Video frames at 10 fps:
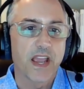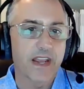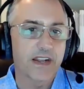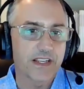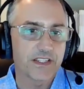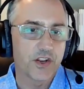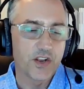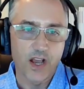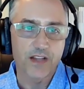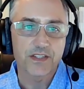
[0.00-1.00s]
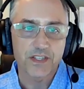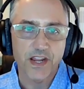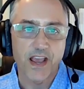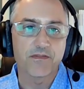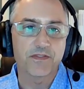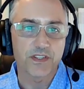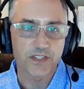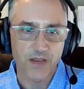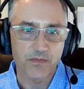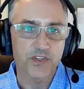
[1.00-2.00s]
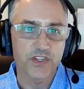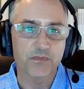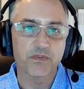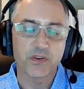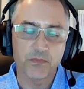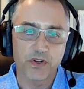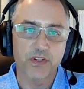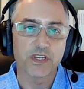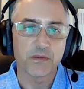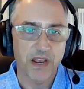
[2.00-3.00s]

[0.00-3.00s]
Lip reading: and as a non-staff discipleship community